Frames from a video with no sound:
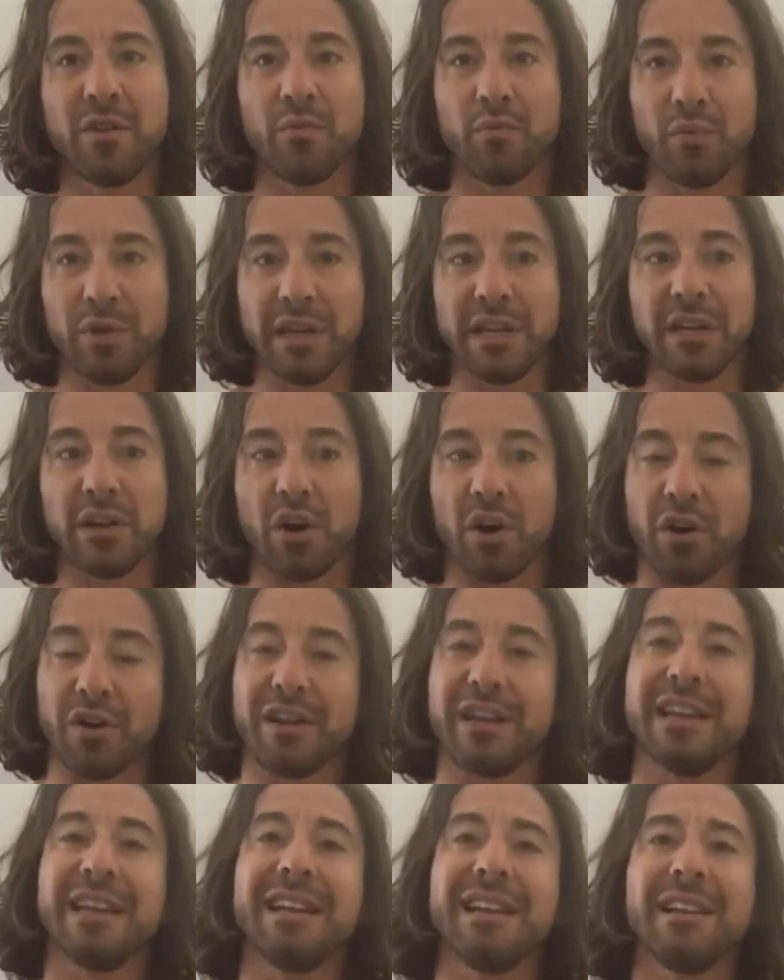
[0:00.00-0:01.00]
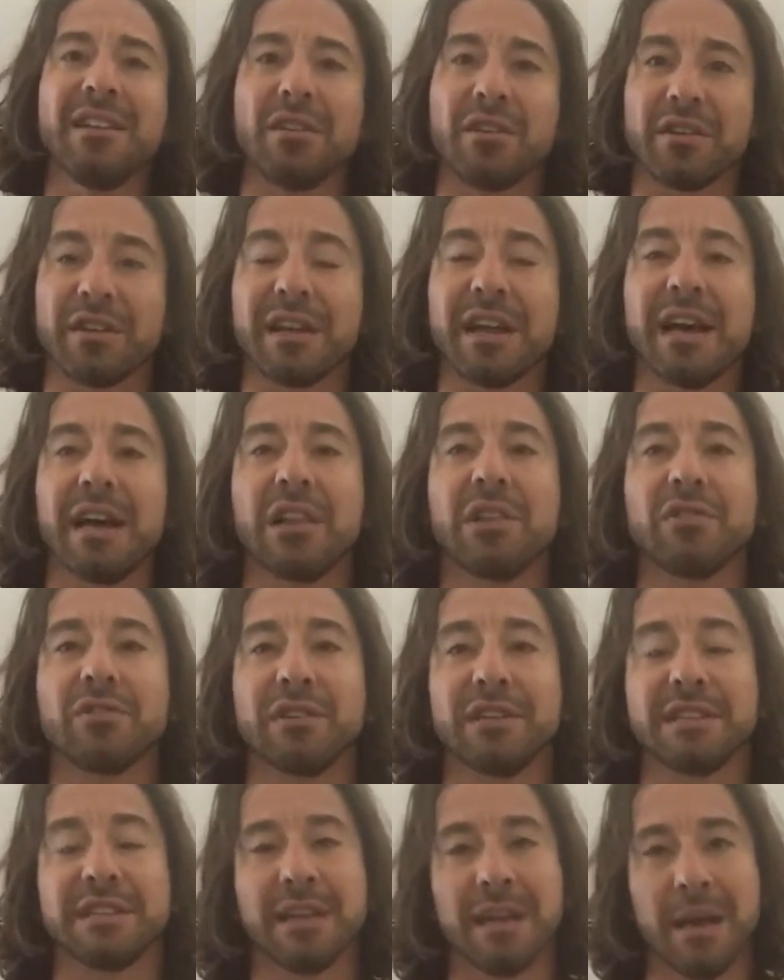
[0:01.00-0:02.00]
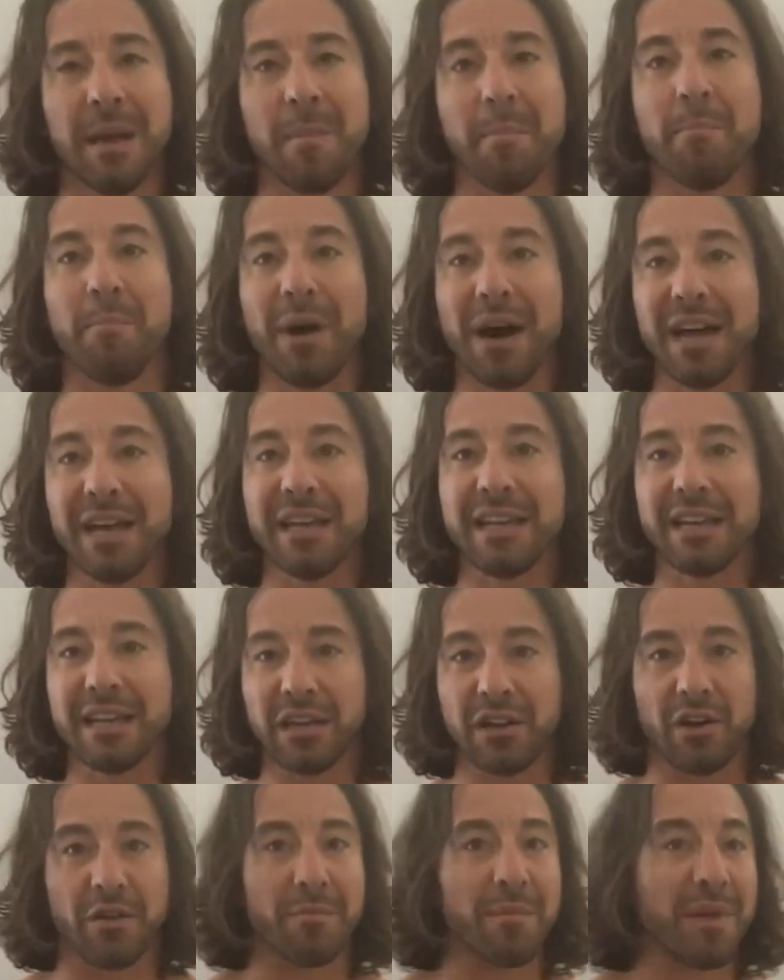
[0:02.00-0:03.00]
We are hitting our calories by hitting our